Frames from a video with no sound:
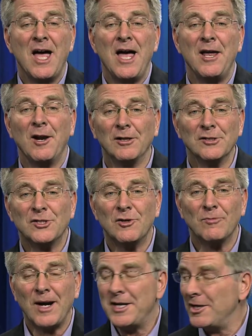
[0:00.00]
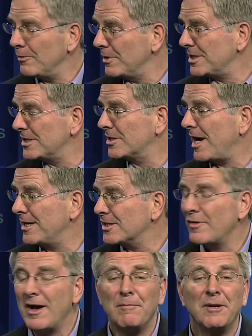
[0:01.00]
And also, right here, we're just kind of
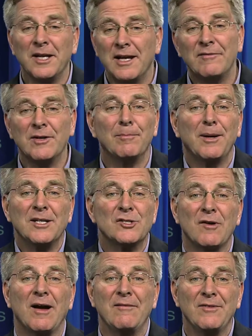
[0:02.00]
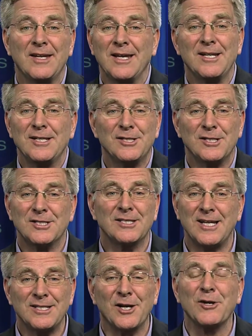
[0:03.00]
scrambling and having a pledge drive, and it's just
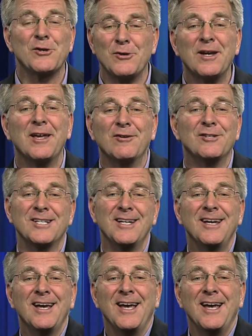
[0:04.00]
such a good energy.